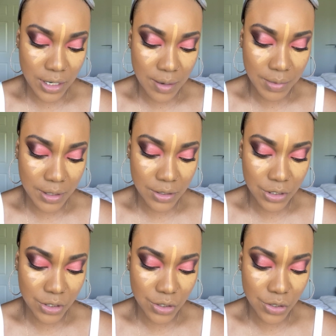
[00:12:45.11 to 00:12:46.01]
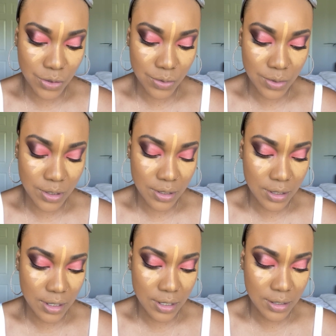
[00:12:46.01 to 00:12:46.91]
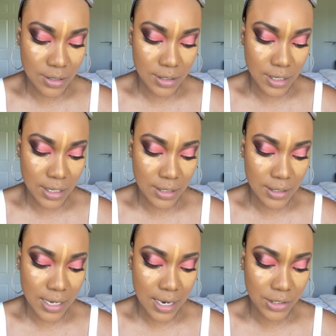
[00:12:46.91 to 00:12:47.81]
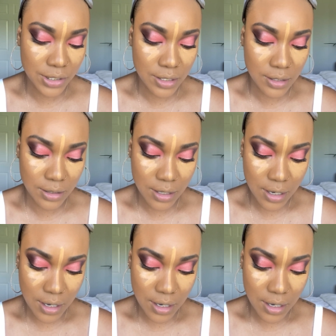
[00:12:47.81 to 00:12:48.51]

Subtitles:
I'm gonna just use these Kiss lashes.